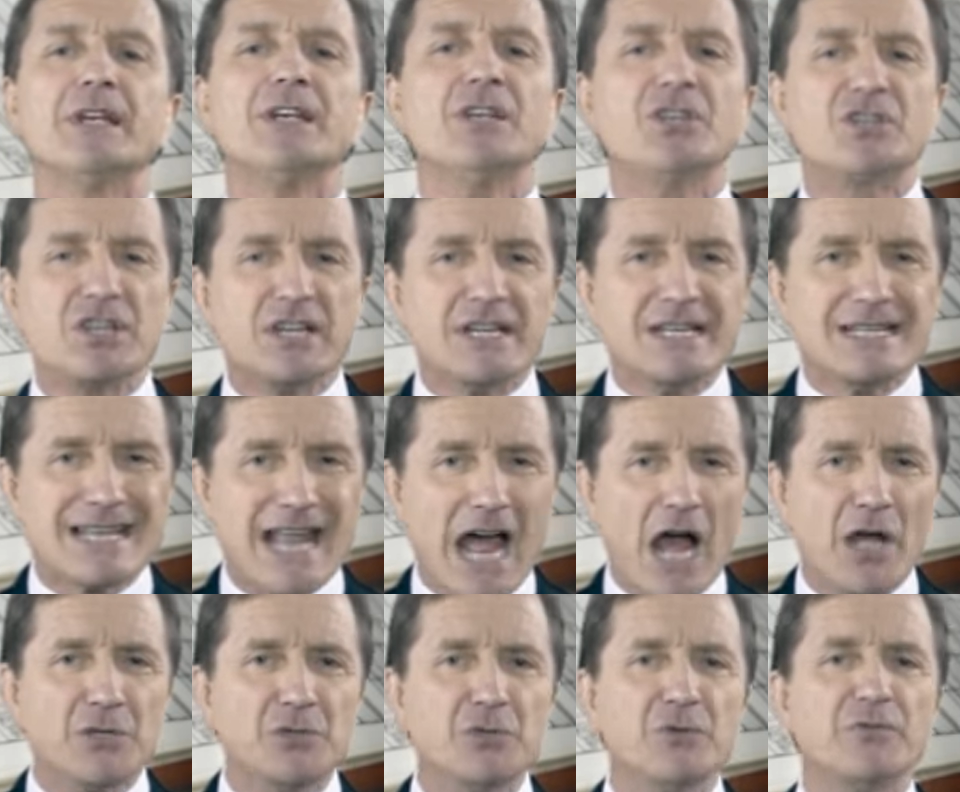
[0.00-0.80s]
You see,
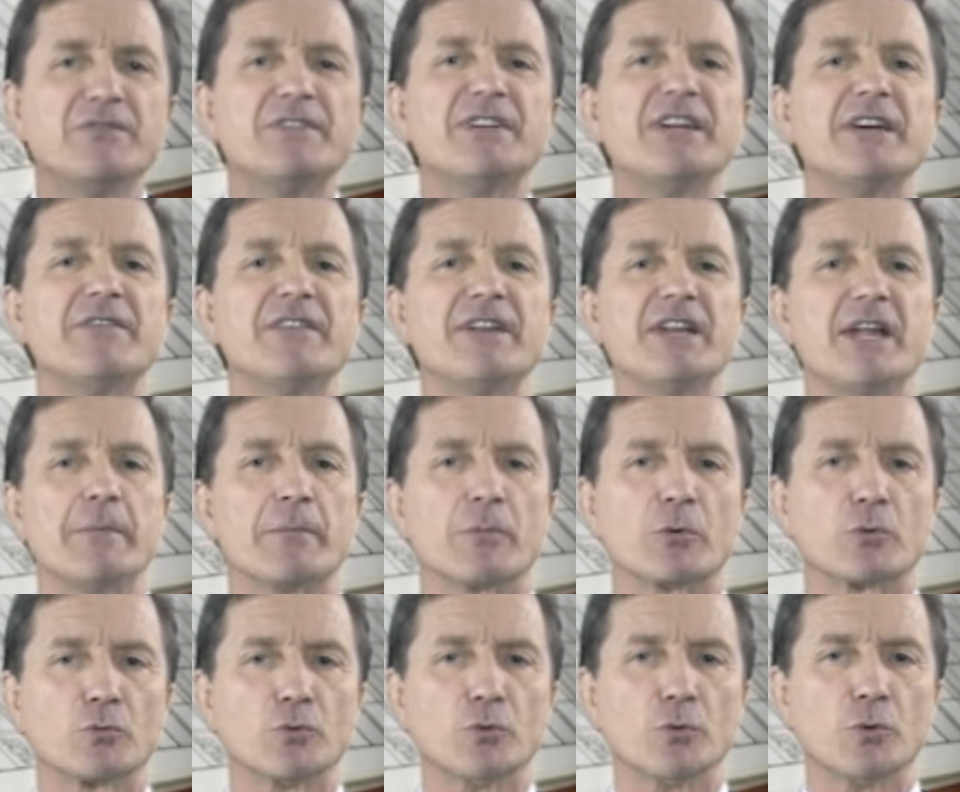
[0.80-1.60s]
now you've given
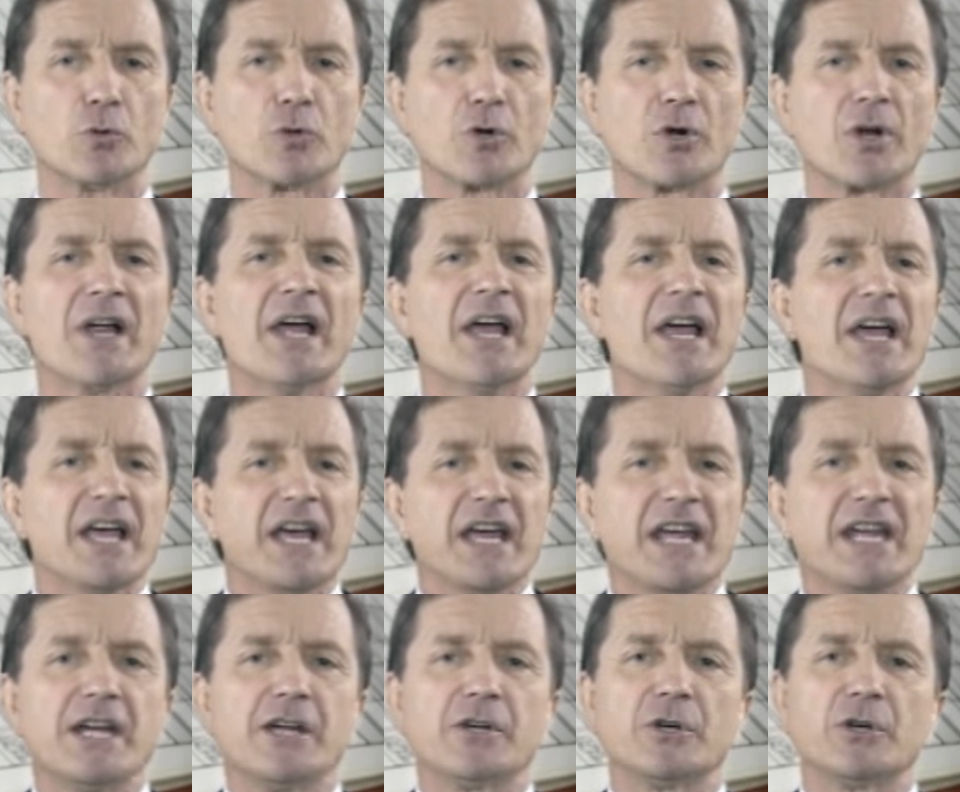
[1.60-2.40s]
him a ruler.
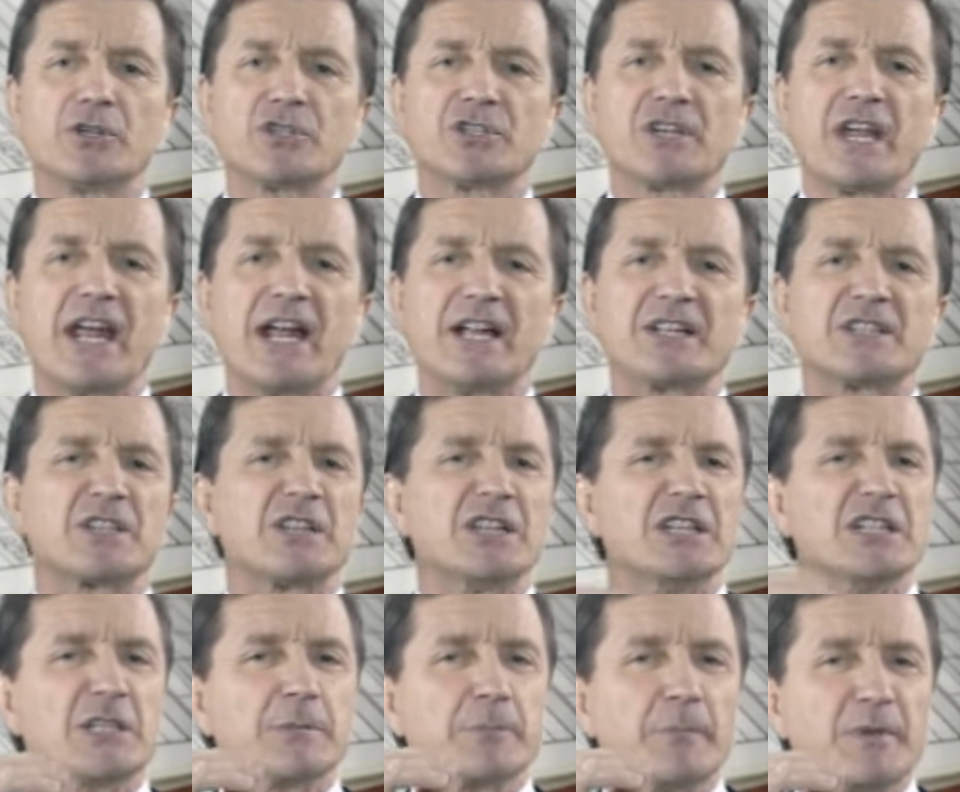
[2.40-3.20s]
He understands
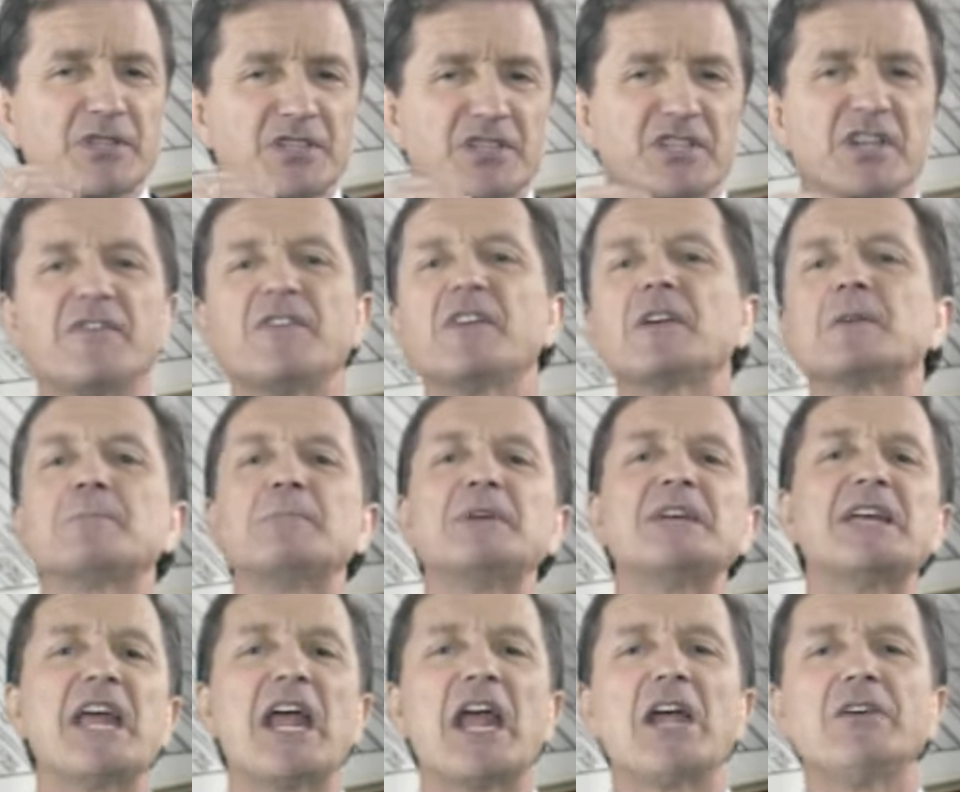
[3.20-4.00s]
the specific
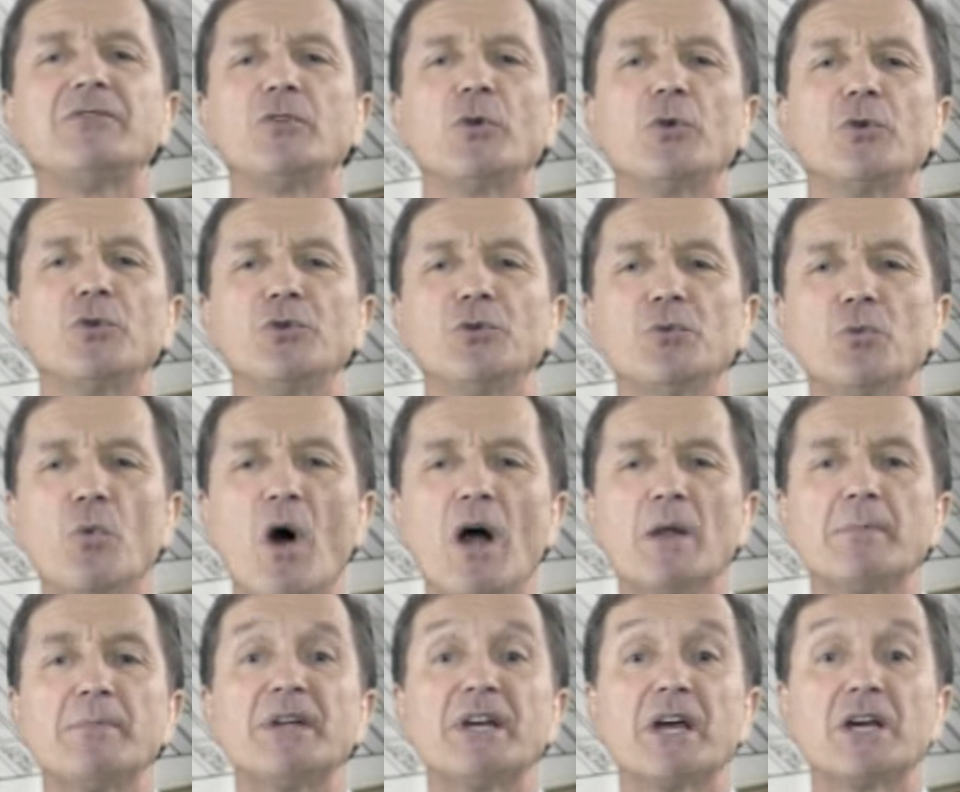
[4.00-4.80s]
behavior you
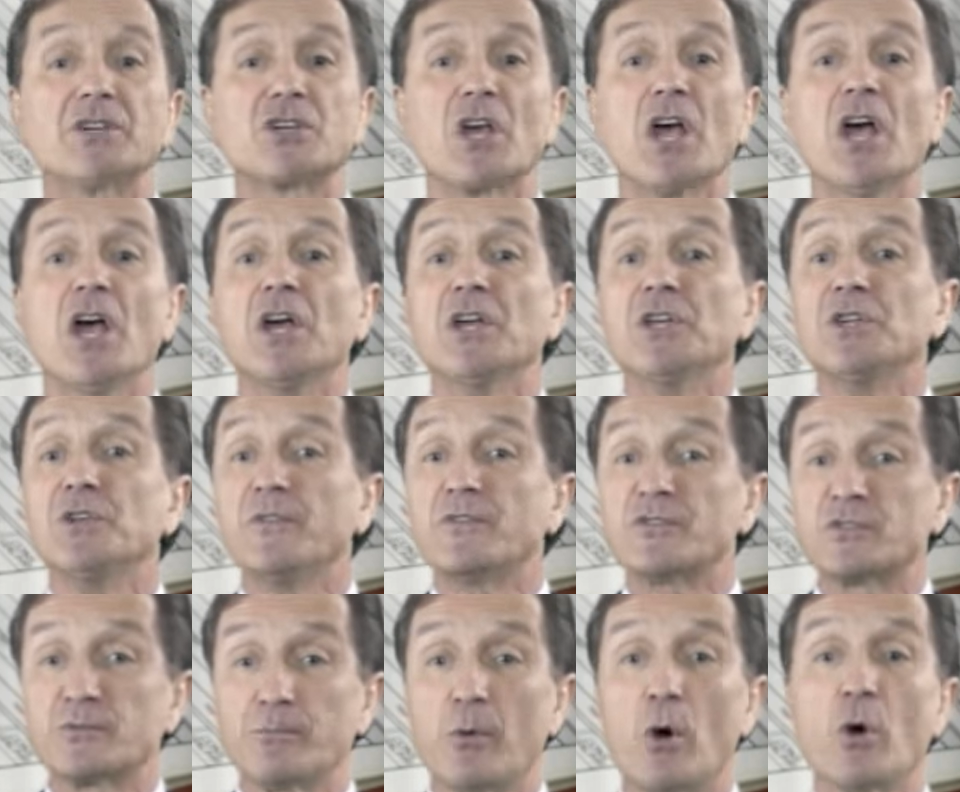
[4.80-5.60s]
want because
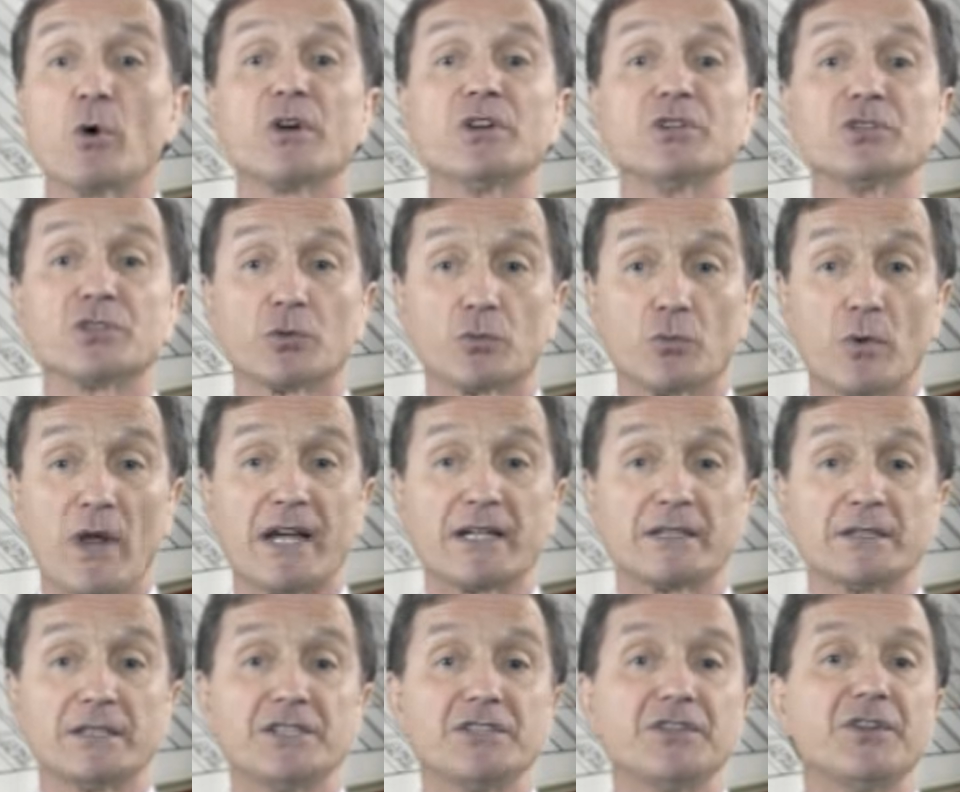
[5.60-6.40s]
you've spoken
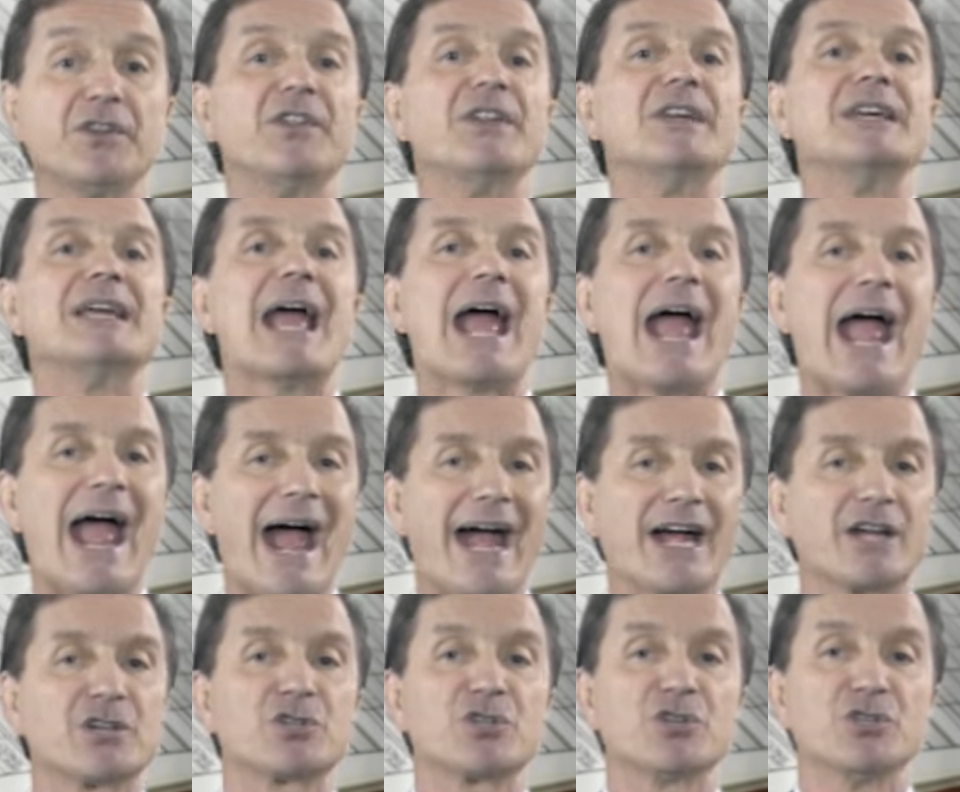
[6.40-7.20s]
directly to the
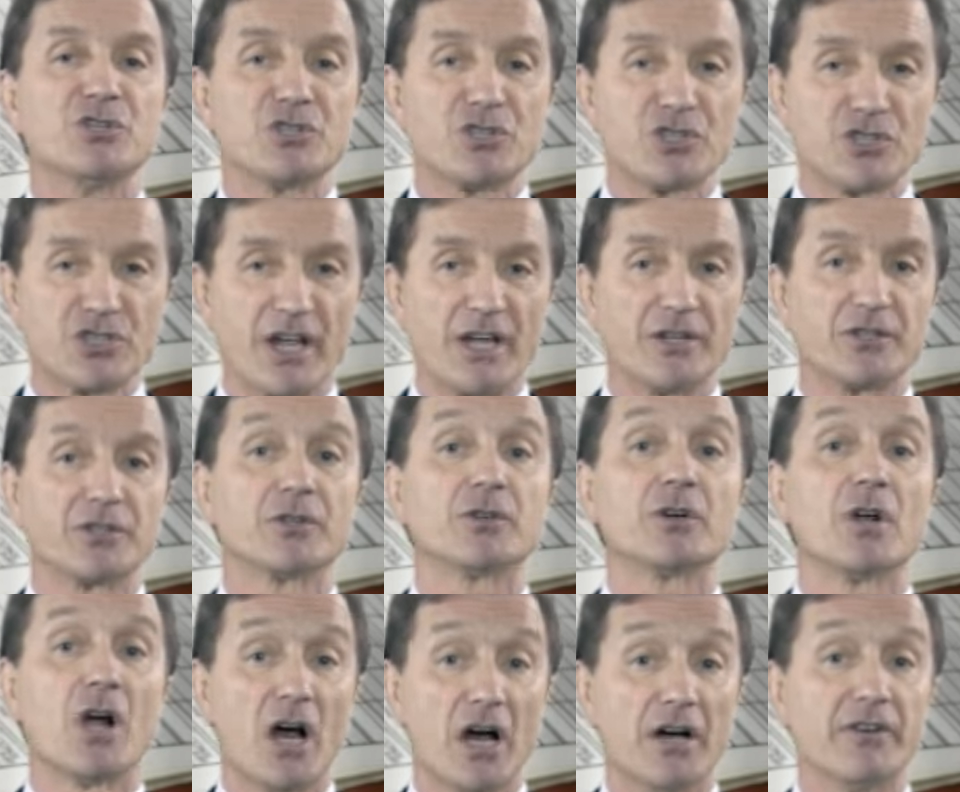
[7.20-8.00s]
action
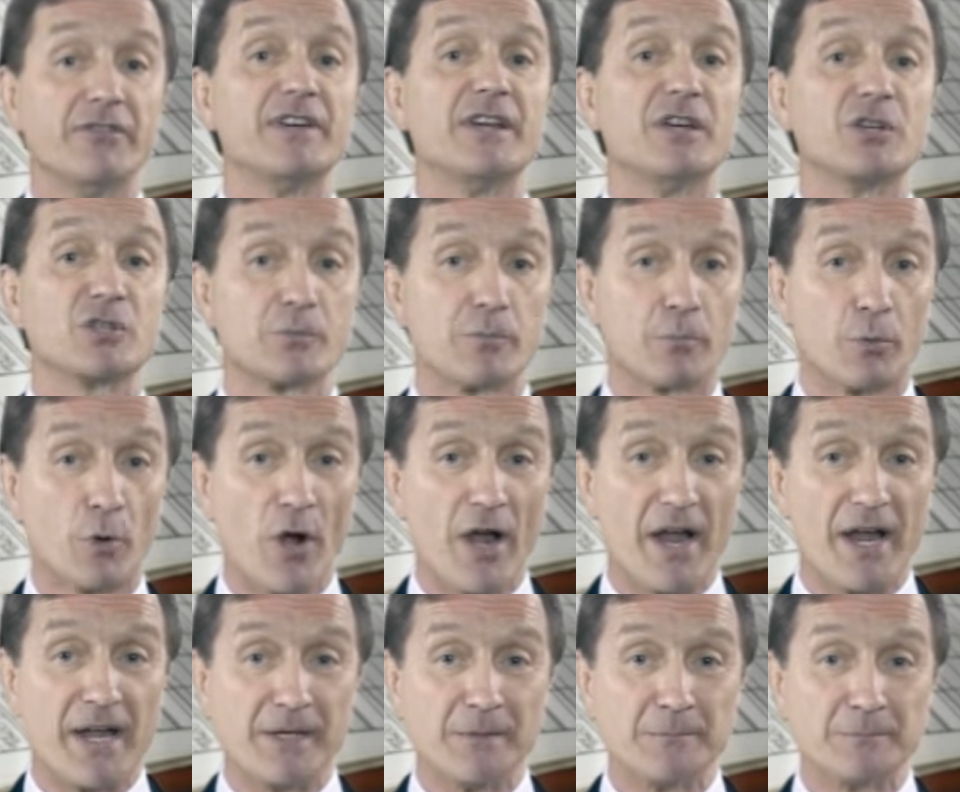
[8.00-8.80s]
center of his
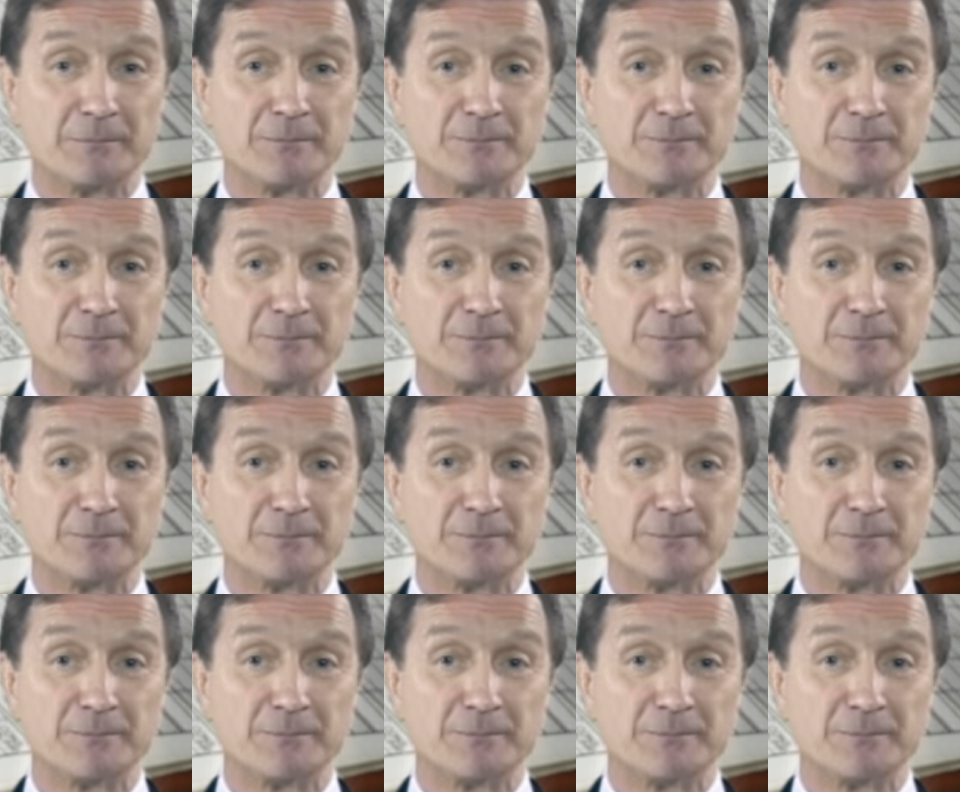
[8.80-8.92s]
brain.